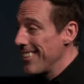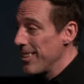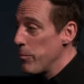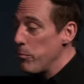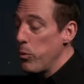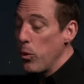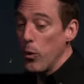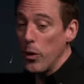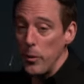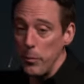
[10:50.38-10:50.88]

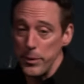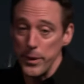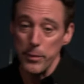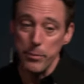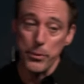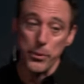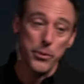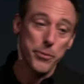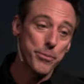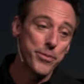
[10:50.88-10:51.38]
Poor
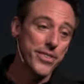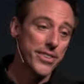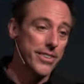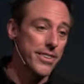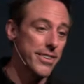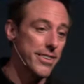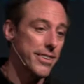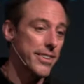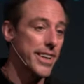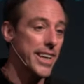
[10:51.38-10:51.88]
people,
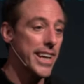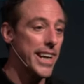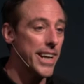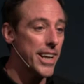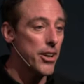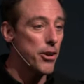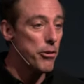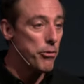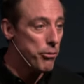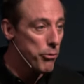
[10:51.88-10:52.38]
they
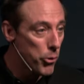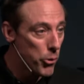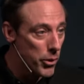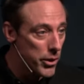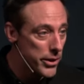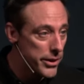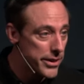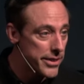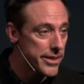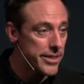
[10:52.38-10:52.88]
can't
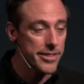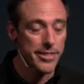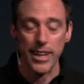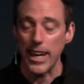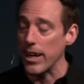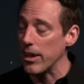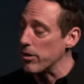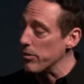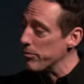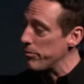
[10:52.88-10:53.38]
afford the
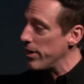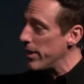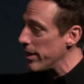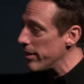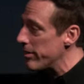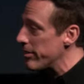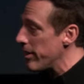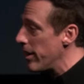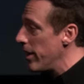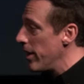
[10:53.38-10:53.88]

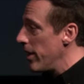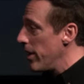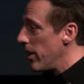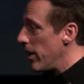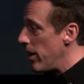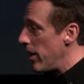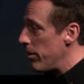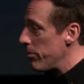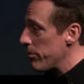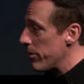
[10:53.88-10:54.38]
sacrifice
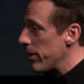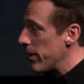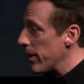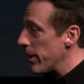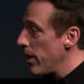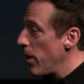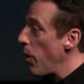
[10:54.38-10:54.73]
offering.